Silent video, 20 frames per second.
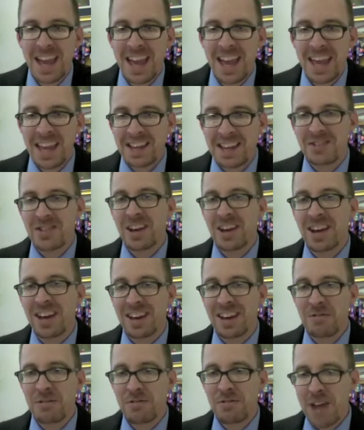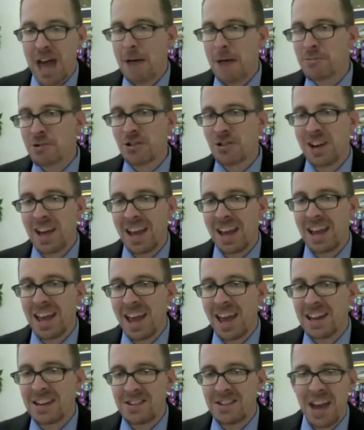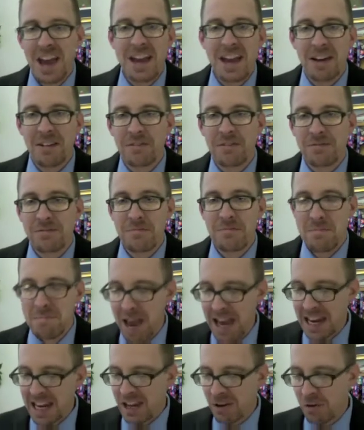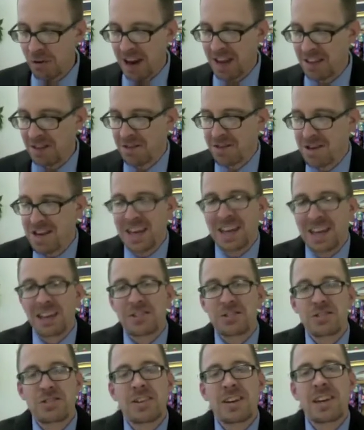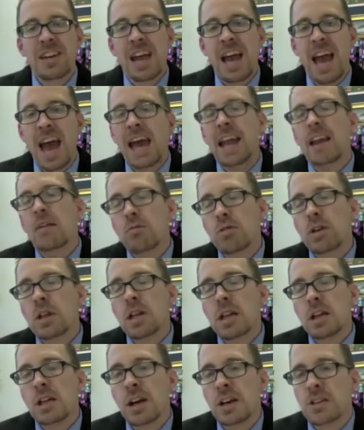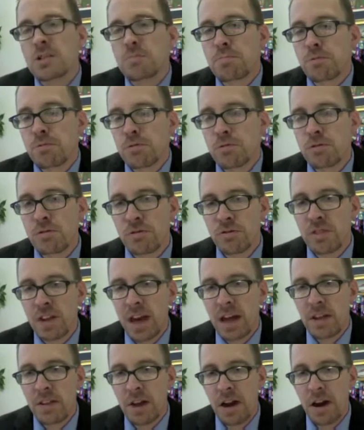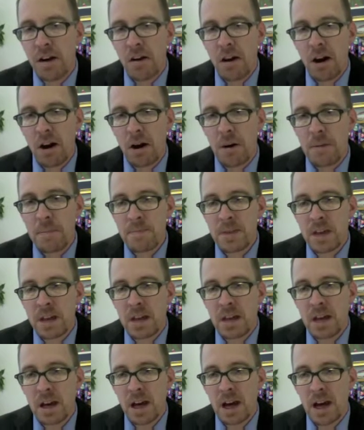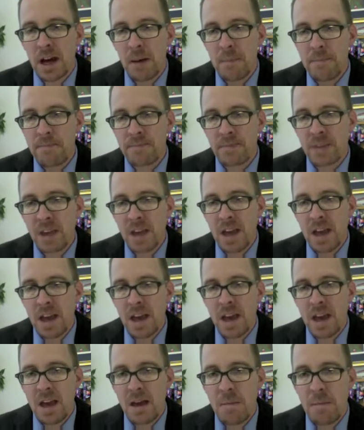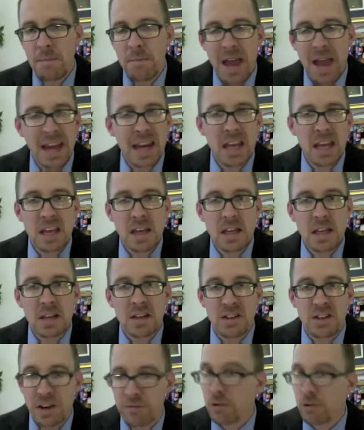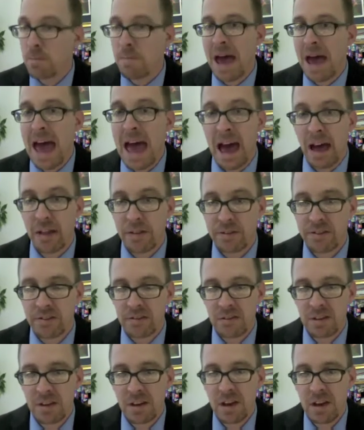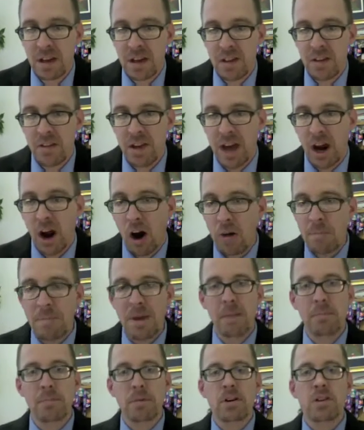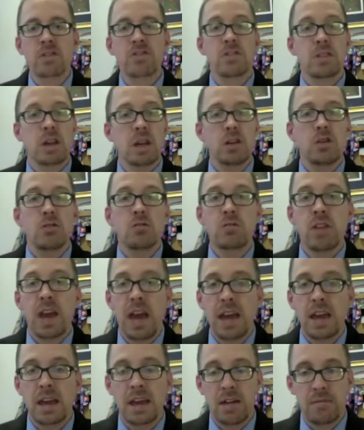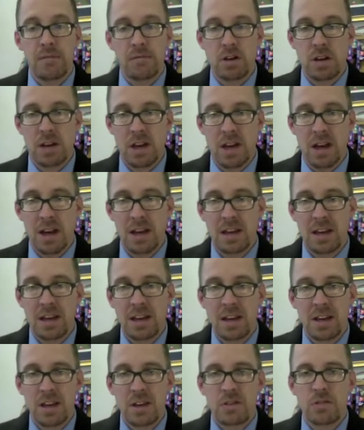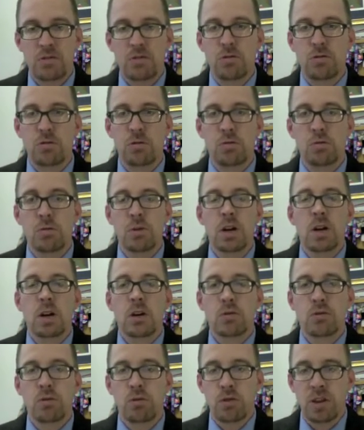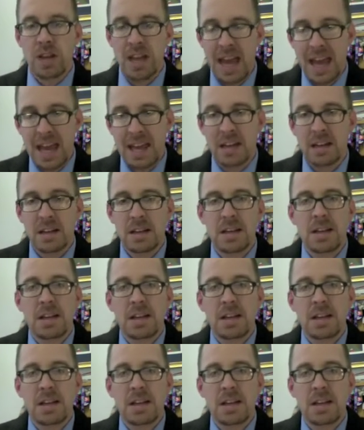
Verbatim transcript: it is a we've captured a, a day of many great things, and it really does prove that there are um, many different paths that our members and that you take every day to create